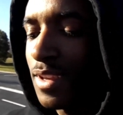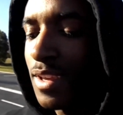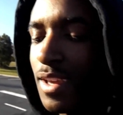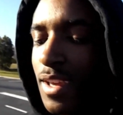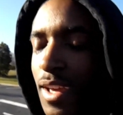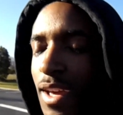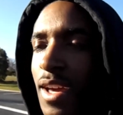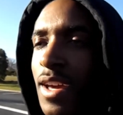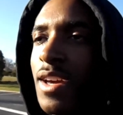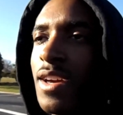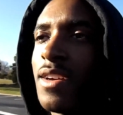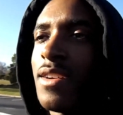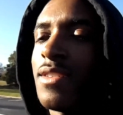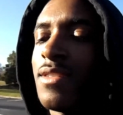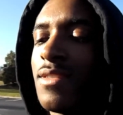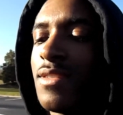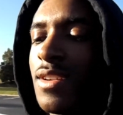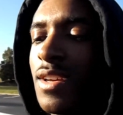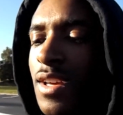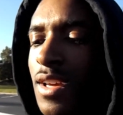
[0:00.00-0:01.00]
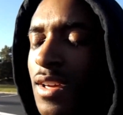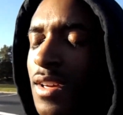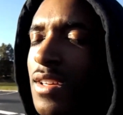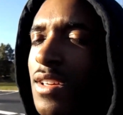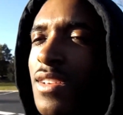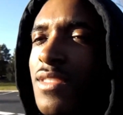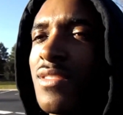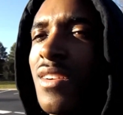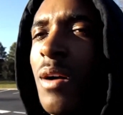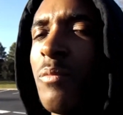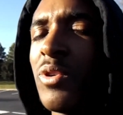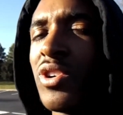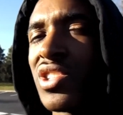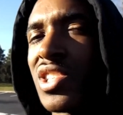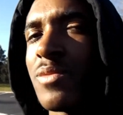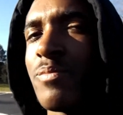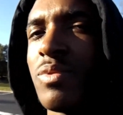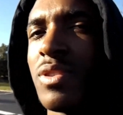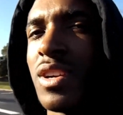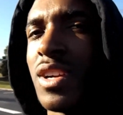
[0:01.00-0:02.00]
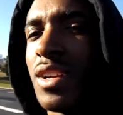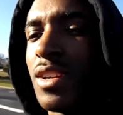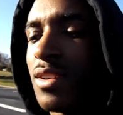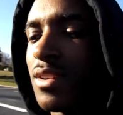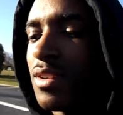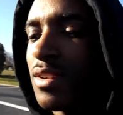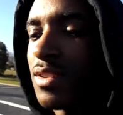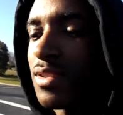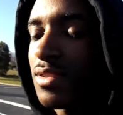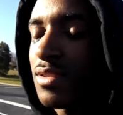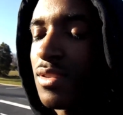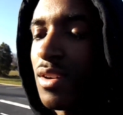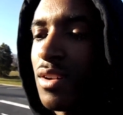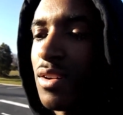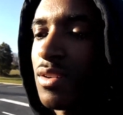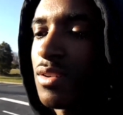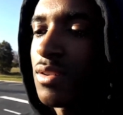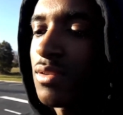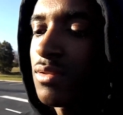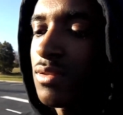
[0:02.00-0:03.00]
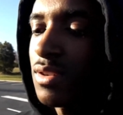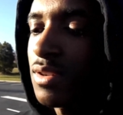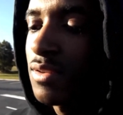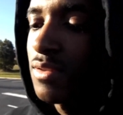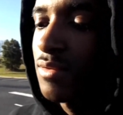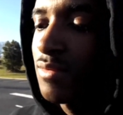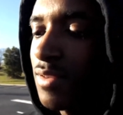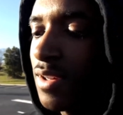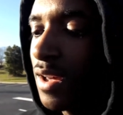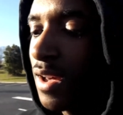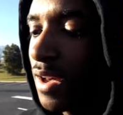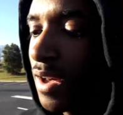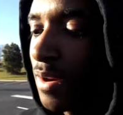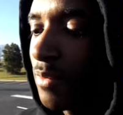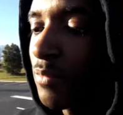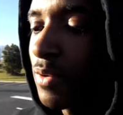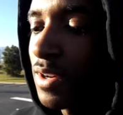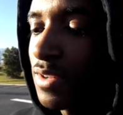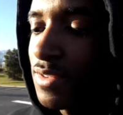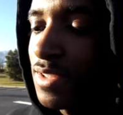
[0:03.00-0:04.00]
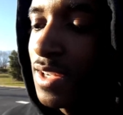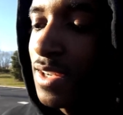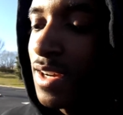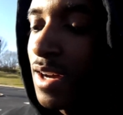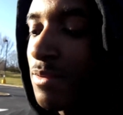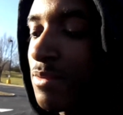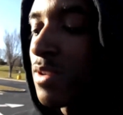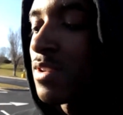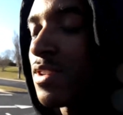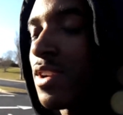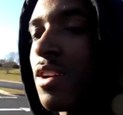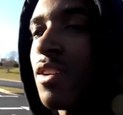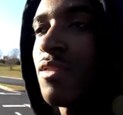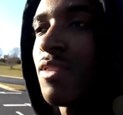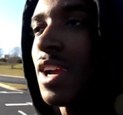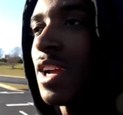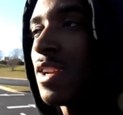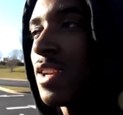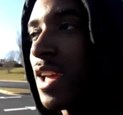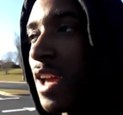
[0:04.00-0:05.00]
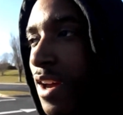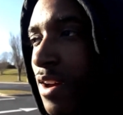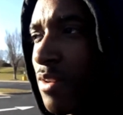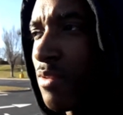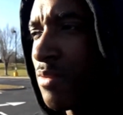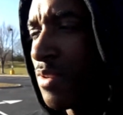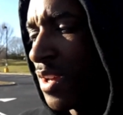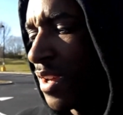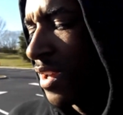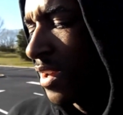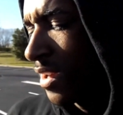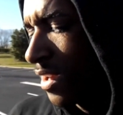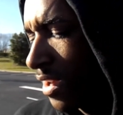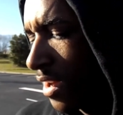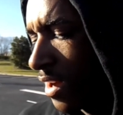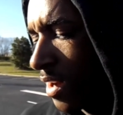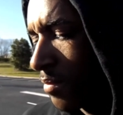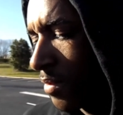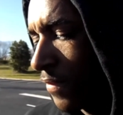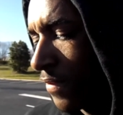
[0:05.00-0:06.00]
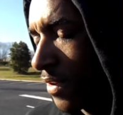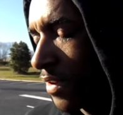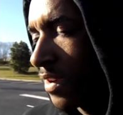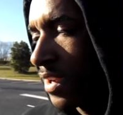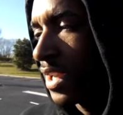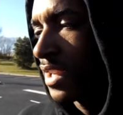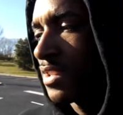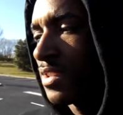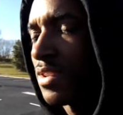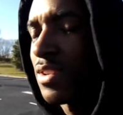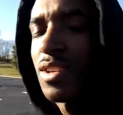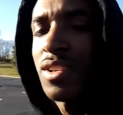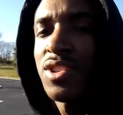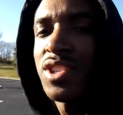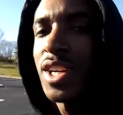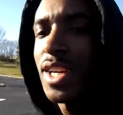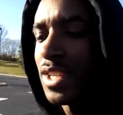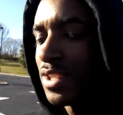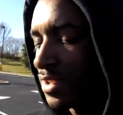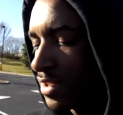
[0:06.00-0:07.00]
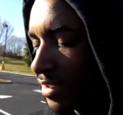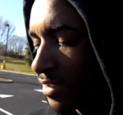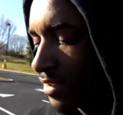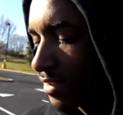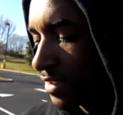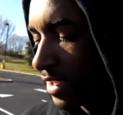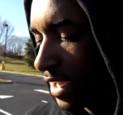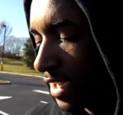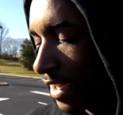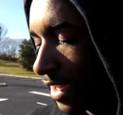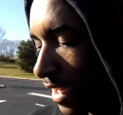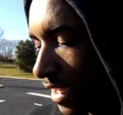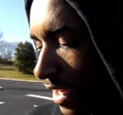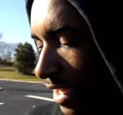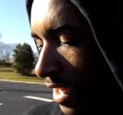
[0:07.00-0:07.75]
And it's almost spring, so one thing I will note right now, before we get to the changes, is that